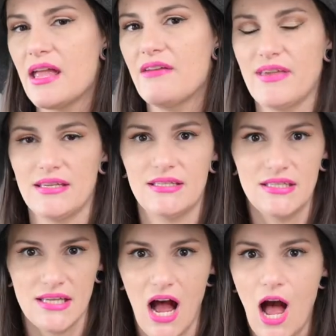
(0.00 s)
If they
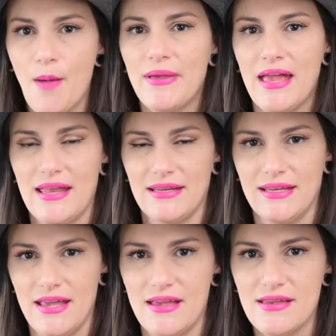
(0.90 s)
stop and
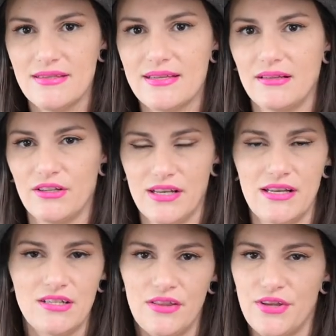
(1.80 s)
kiss and look at
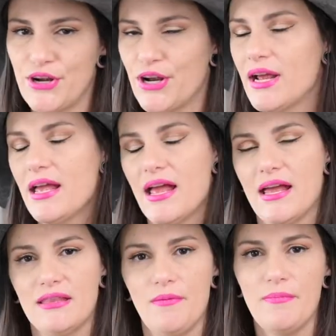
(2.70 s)
each other
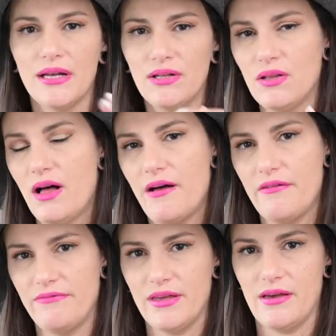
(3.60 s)
in the middle
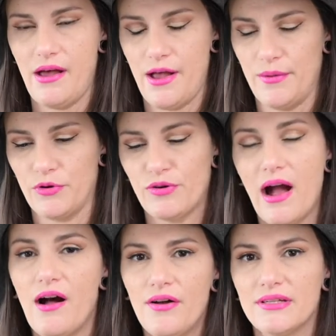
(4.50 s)
of the um,
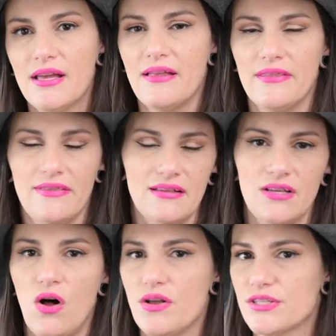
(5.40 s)
crowd, then that's
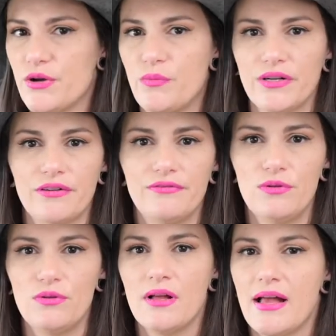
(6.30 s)
also
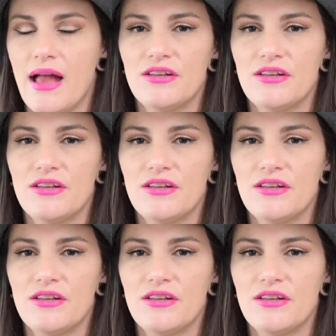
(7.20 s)
wonderful.